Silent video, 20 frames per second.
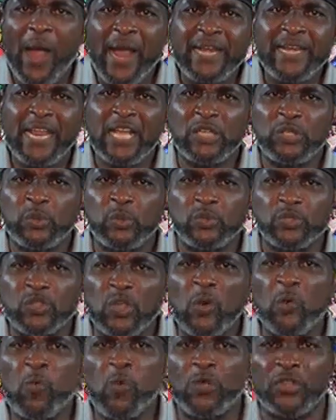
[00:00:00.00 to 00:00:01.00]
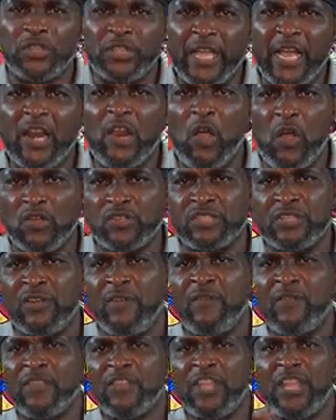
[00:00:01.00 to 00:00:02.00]
Why then should someone tell
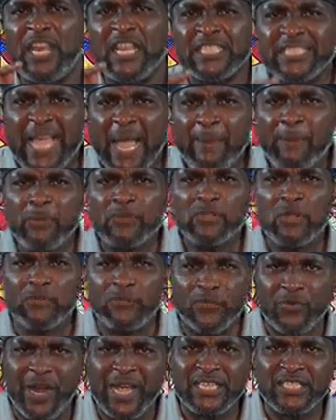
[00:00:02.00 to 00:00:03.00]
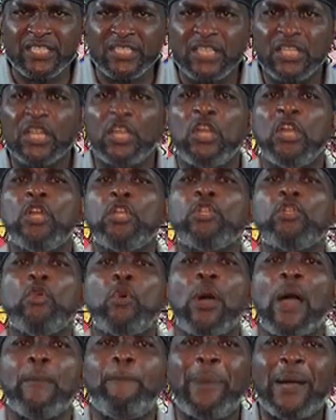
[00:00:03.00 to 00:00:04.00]
us, the disciples of Christ,
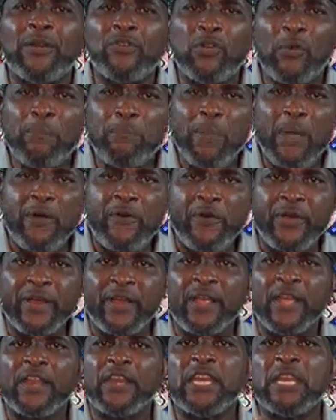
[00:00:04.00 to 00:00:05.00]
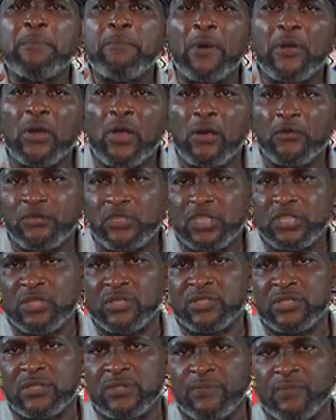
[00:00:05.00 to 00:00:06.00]
to abandon Mary, the mother of
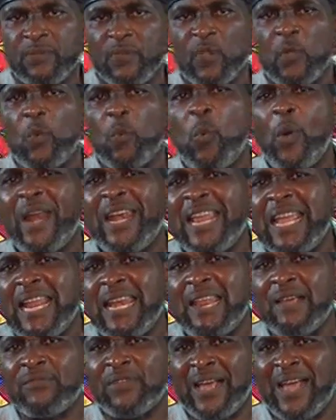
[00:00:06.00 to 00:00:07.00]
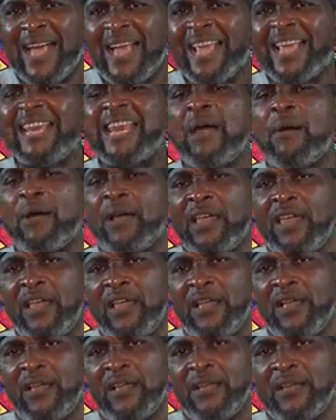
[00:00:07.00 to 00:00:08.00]
Jesus, when he left her in our
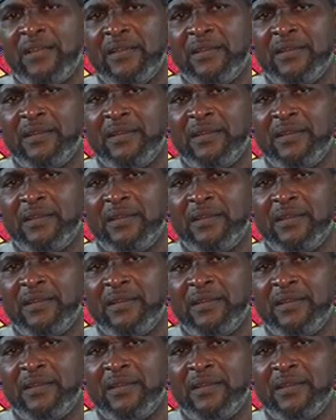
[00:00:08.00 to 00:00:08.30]
care?